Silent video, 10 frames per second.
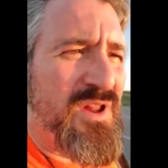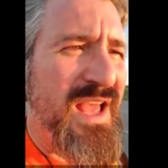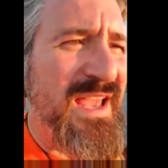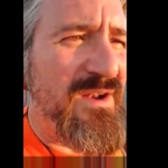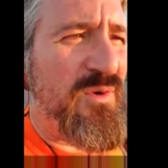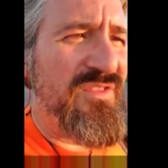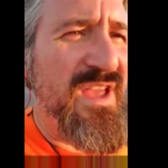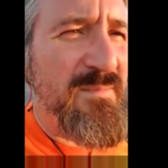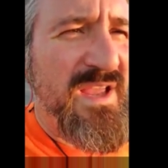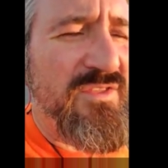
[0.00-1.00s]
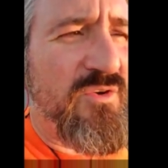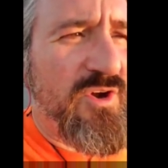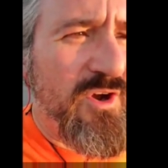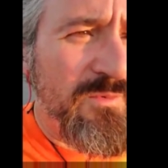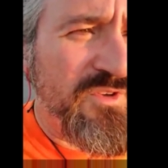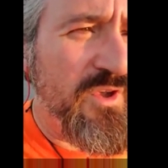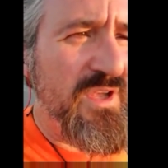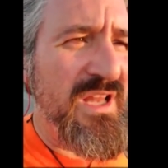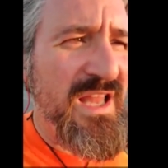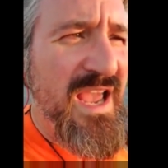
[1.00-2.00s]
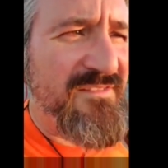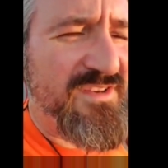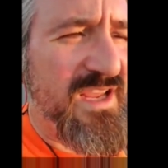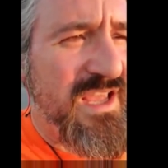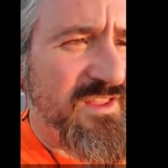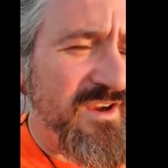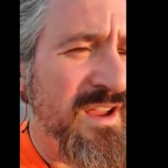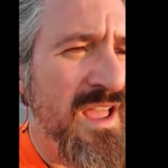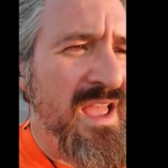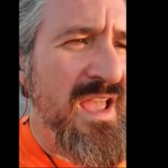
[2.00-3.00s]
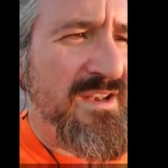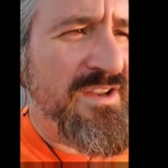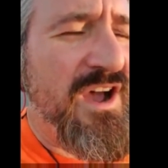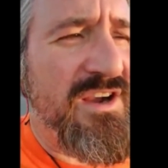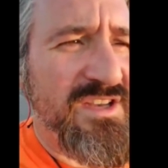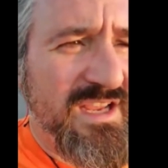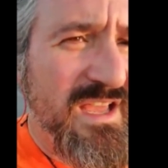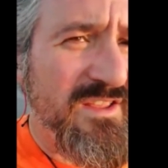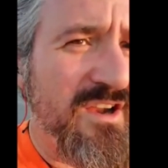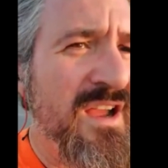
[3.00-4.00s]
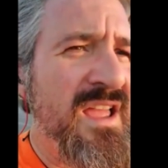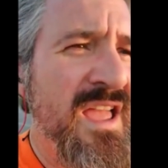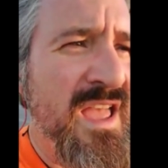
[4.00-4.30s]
play it with them in the room so you can laugh together and talk together.